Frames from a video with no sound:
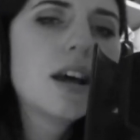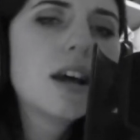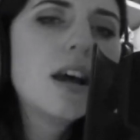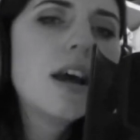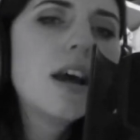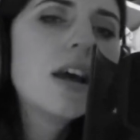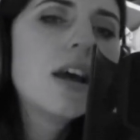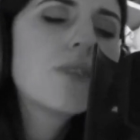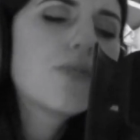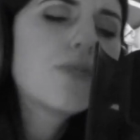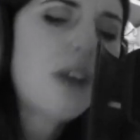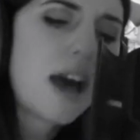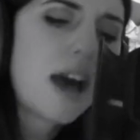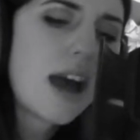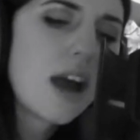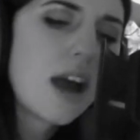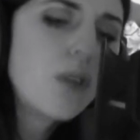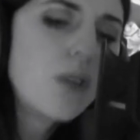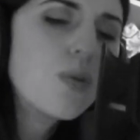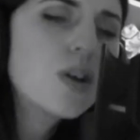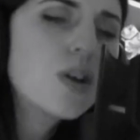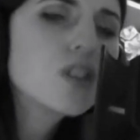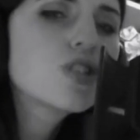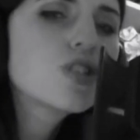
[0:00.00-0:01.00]
If I
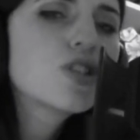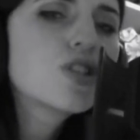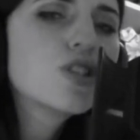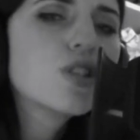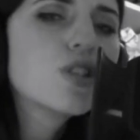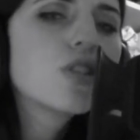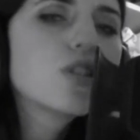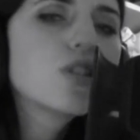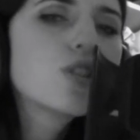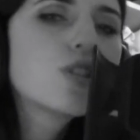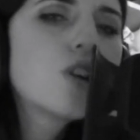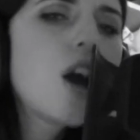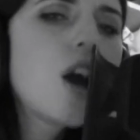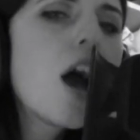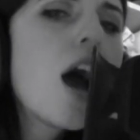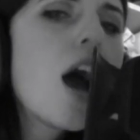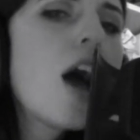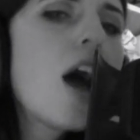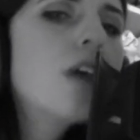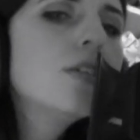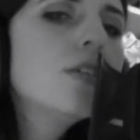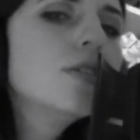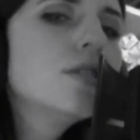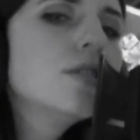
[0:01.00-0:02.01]
was your
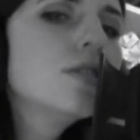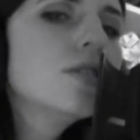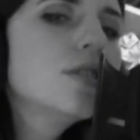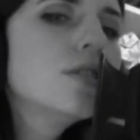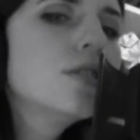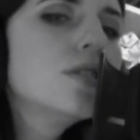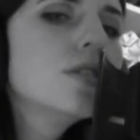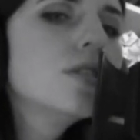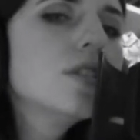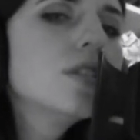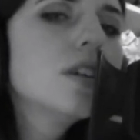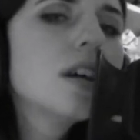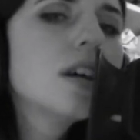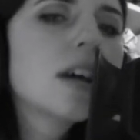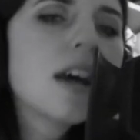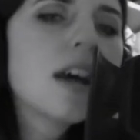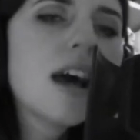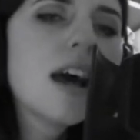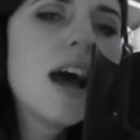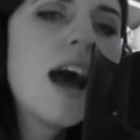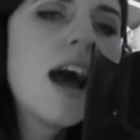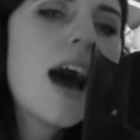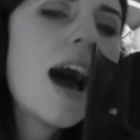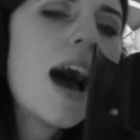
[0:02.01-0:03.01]
girl,
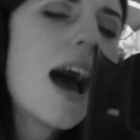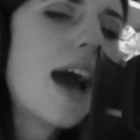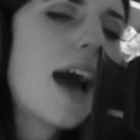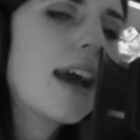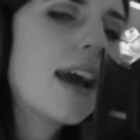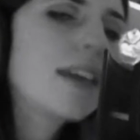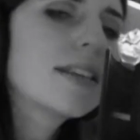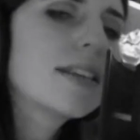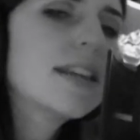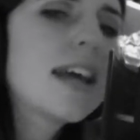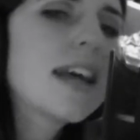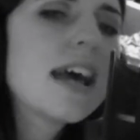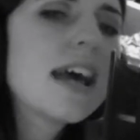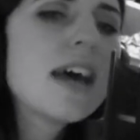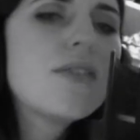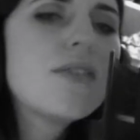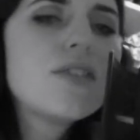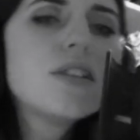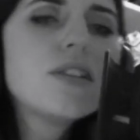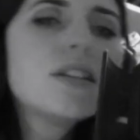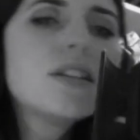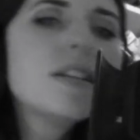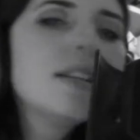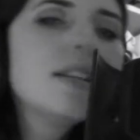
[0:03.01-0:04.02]
I'd
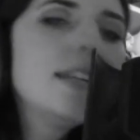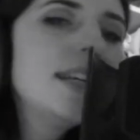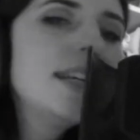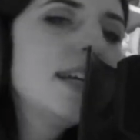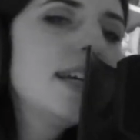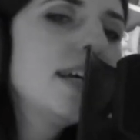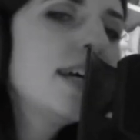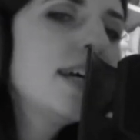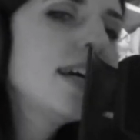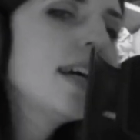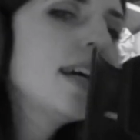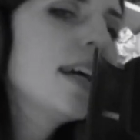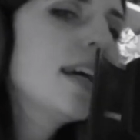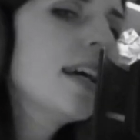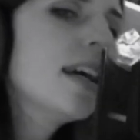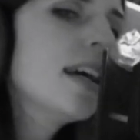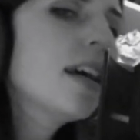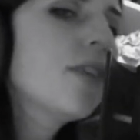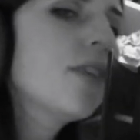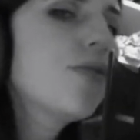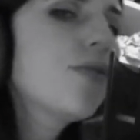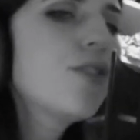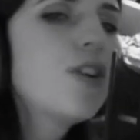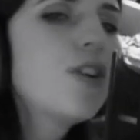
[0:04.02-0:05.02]
never
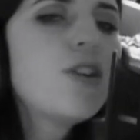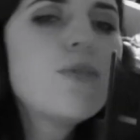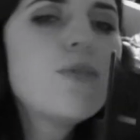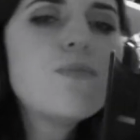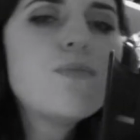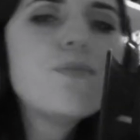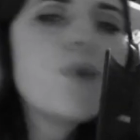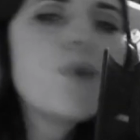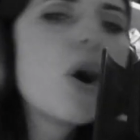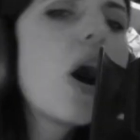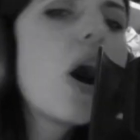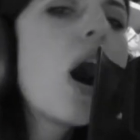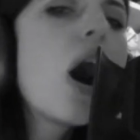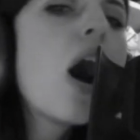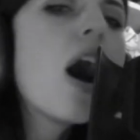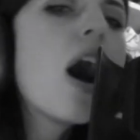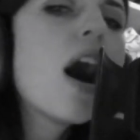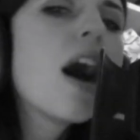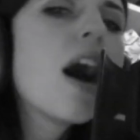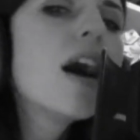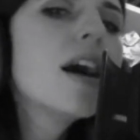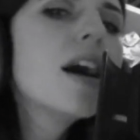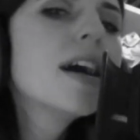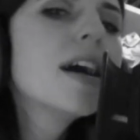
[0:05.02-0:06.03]
leave you,
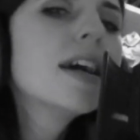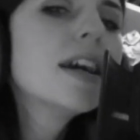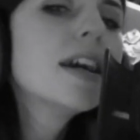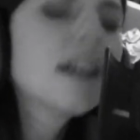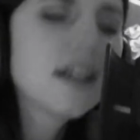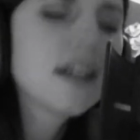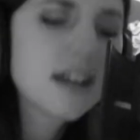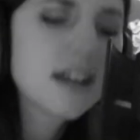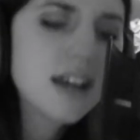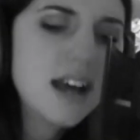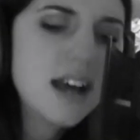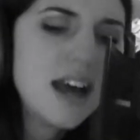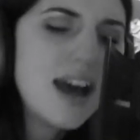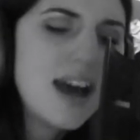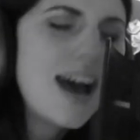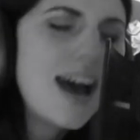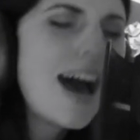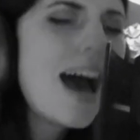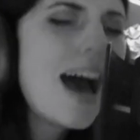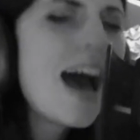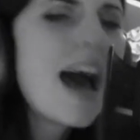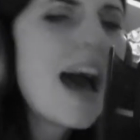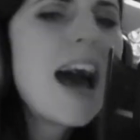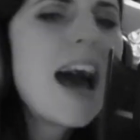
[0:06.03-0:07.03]
boy.
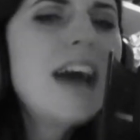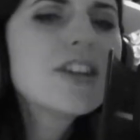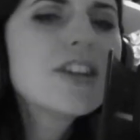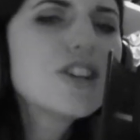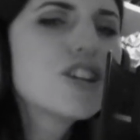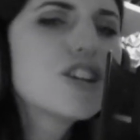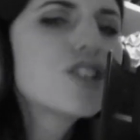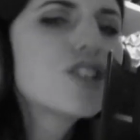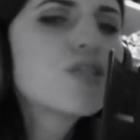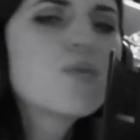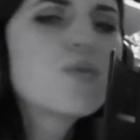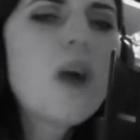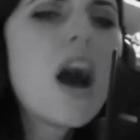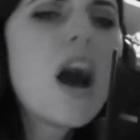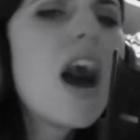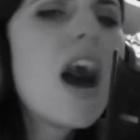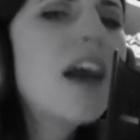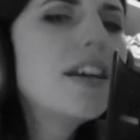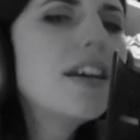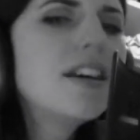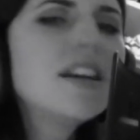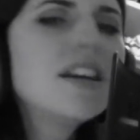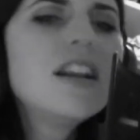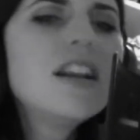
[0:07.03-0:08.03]
I just
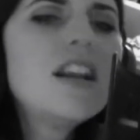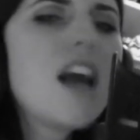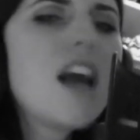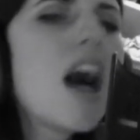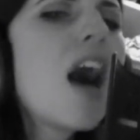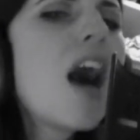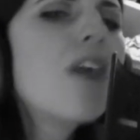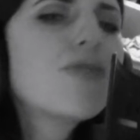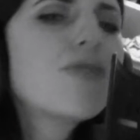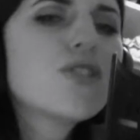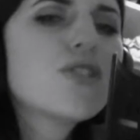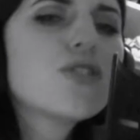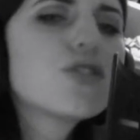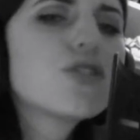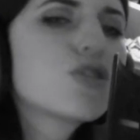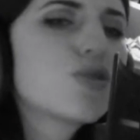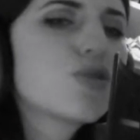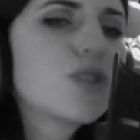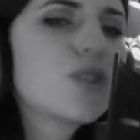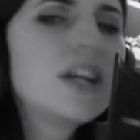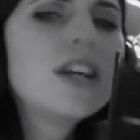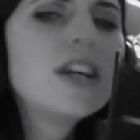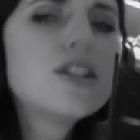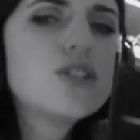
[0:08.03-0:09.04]
wanna love you and
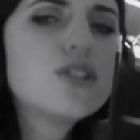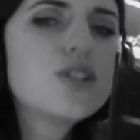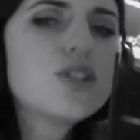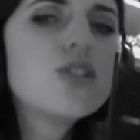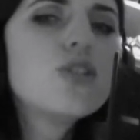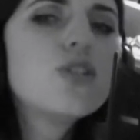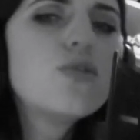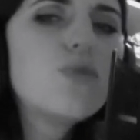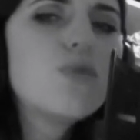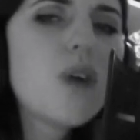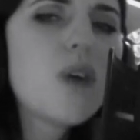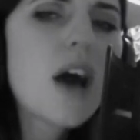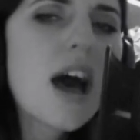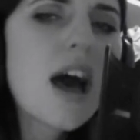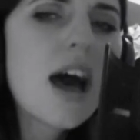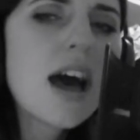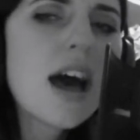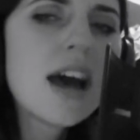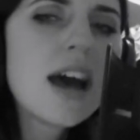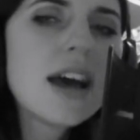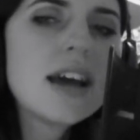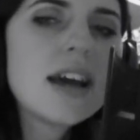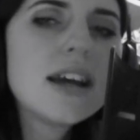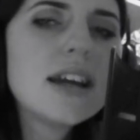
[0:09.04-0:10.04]
treat you
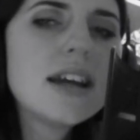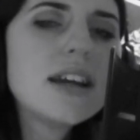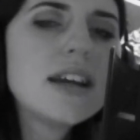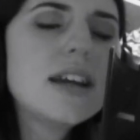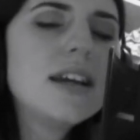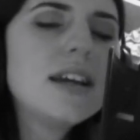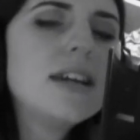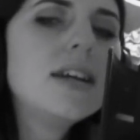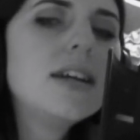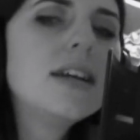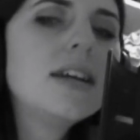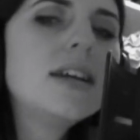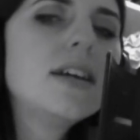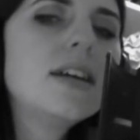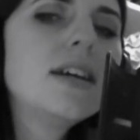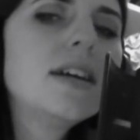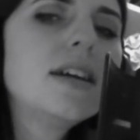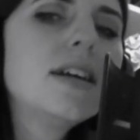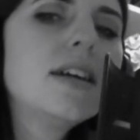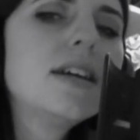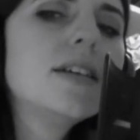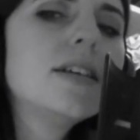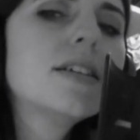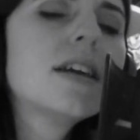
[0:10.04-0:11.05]

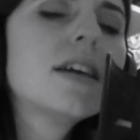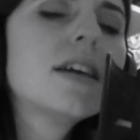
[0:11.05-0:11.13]
right.